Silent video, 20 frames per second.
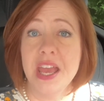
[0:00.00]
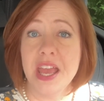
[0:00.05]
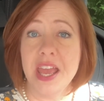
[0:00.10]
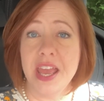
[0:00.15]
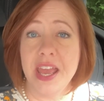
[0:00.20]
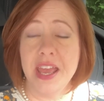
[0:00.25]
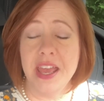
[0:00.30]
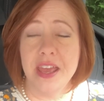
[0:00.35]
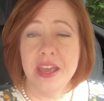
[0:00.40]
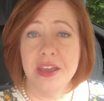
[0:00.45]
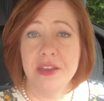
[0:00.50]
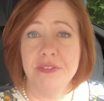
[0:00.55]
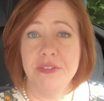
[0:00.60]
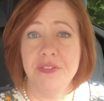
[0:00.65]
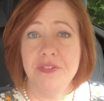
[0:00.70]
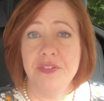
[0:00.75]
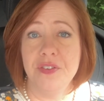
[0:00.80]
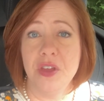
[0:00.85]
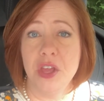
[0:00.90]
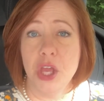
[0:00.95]
If
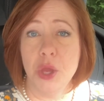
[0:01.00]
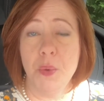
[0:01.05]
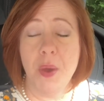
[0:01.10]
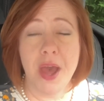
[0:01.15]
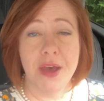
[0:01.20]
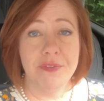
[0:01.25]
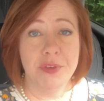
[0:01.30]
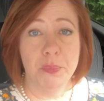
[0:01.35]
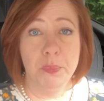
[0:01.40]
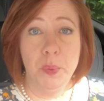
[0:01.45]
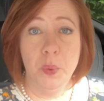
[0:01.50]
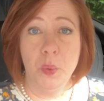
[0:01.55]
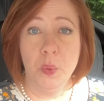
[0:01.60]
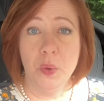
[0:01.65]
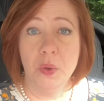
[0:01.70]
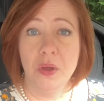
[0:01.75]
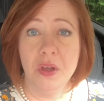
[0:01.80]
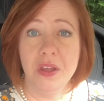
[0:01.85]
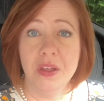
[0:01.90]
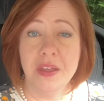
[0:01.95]
you have a
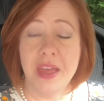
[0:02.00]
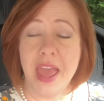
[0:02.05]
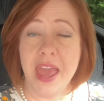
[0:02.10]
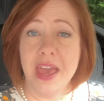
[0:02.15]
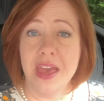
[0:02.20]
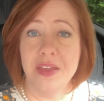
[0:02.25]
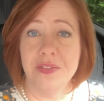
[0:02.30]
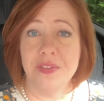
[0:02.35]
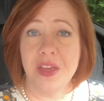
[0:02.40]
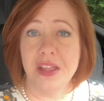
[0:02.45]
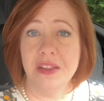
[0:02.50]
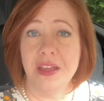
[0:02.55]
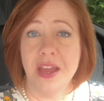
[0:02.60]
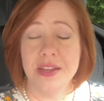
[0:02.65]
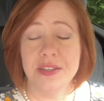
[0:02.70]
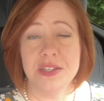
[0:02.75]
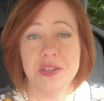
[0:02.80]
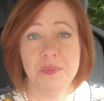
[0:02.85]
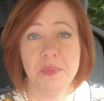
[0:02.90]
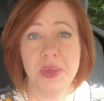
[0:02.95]
pool and they like
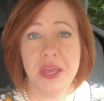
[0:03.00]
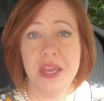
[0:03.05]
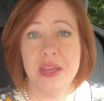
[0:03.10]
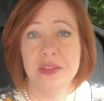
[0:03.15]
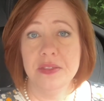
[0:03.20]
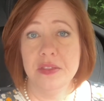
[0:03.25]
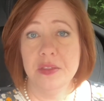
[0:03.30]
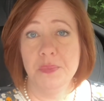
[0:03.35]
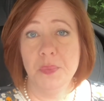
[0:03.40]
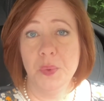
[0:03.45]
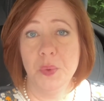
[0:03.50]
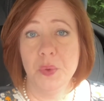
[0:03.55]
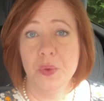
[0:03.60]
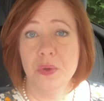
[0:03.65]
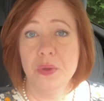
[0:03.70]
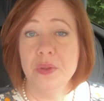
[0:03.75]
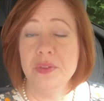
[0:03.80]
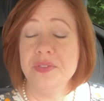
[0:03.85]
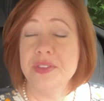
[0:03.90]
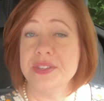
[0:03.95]
to be in the
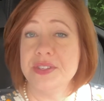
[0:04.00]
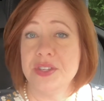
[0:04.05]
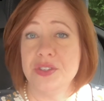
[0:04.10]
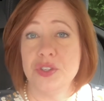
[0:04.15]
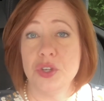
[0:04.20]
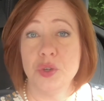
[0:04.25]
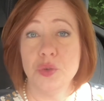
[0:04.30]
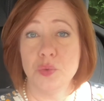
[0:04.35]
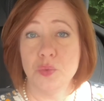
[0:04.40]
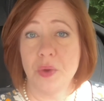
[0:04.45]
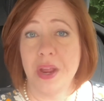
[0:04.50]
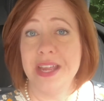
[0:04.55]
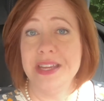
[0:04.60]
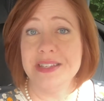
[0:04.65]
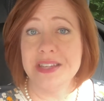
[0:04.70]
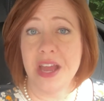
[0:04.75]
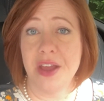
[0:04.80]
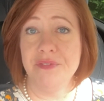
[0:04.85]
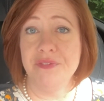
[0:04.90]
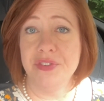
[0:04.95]
pool, this is a great
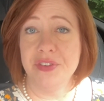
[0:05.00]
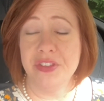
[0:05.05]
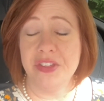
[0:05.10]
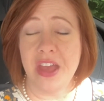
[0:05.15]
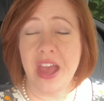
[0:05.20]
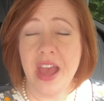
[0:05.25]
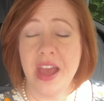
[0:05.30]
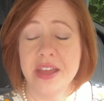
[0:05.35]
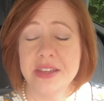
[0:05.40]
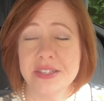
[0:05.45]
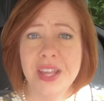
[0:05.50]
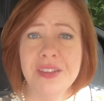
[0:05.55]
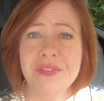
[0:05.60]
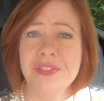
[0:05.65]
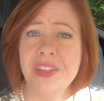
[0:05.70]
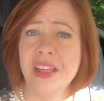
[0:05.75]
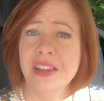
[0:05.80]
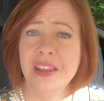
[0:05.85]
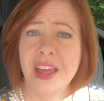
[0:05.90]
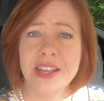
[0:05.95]
time for that. If
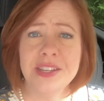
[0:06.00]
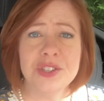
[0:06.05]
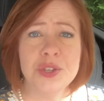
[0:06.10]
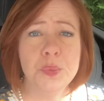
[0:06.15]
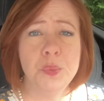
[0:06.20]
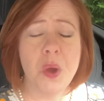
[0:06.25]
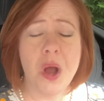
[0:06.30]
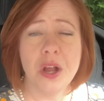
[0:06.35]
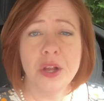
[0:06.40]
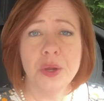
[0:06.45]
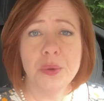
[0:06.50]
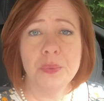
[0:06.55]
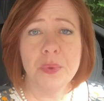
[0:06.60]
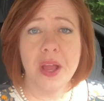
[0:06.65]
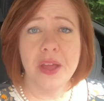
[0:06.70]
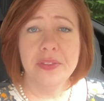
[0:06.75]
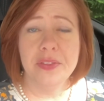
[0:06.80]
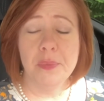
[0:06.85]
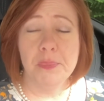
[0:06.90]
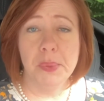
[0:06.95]
they like to walk
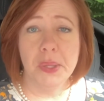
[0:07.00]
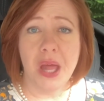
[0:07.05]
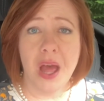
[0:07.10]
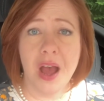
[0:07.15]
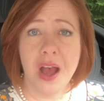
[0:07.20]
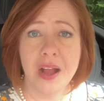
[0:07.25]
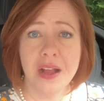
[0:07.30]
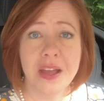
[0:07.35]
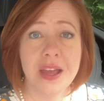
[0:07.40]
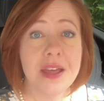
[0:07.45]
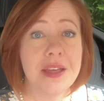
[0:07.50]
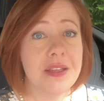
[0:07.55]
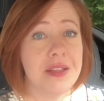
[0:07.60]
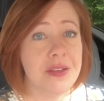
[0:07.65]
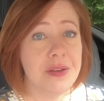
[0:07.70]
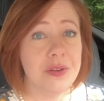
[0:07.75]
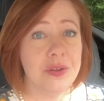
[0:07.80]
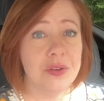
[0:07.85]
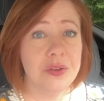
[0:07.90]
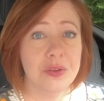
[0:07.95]
around the block,
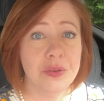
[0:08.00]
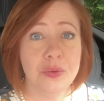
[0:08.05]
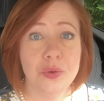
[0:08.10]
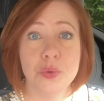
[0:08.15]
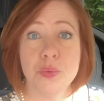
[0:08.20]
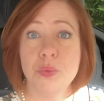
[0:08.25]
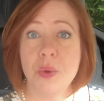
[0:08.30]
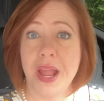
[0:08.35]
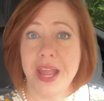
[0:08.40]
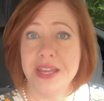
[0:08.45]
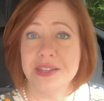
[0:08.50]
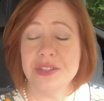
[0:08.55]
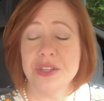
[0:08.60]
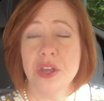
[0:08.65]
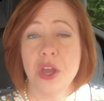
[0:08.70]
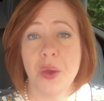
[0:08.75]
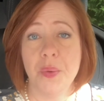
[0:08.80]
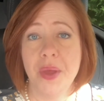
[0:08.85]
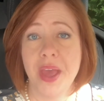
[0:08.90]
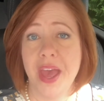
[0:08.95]
great.
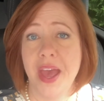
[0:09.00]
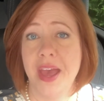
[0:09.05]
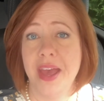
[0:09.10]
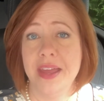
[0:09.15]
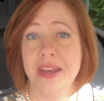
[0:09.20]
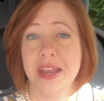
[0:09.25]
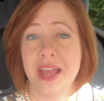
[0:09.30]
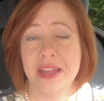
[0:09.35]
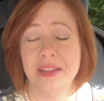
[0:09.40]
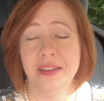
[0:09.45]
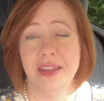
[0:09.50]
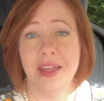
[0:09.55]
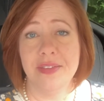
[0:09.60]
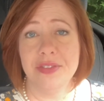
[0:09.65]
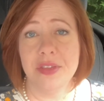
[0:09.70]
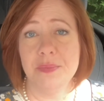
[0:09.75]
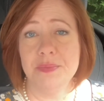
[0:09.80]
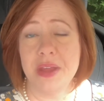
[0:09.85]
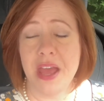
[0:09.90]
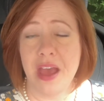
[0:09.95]
Go ahead and let
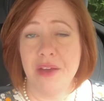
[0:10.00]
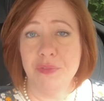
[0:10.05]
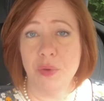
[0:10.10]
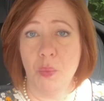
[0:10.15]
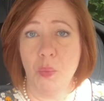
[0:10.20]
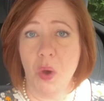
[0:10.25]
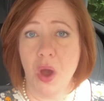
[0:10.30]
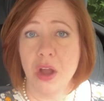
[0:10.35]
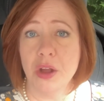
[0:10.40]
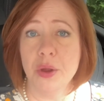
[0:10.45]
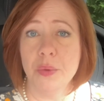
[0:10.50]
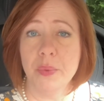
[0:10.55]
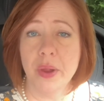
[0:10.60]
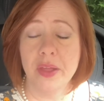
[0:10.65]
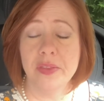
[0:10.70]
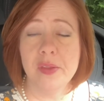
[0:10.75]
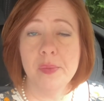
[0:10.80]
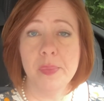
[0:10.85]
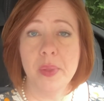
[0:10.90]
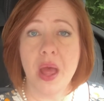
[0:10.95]
them have a walk
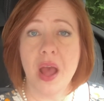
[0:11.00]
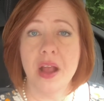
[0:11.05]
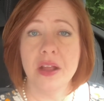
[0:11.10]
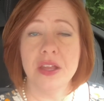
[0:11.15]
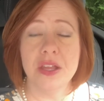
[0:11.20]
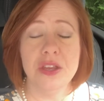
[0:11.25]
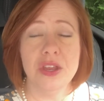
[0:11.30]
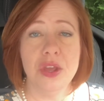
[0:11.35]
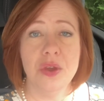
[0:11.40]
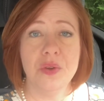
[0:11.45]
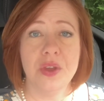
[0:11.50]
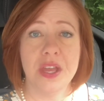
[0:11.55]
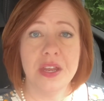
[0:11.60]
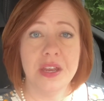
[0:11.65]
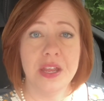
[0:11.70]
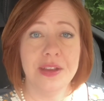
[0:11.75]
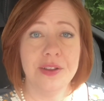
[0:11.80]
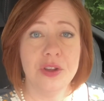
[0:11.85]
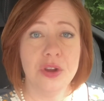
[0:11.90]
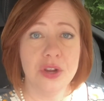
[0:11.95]
around the block, and you can
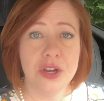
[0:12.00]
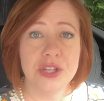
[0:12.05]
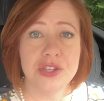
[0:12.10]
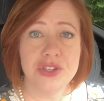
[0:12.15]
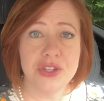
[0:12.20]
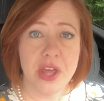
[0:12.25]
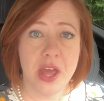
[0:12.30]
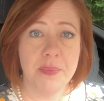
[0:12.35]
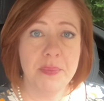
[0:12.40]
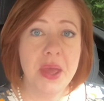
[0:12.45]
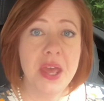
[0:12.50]
encourage them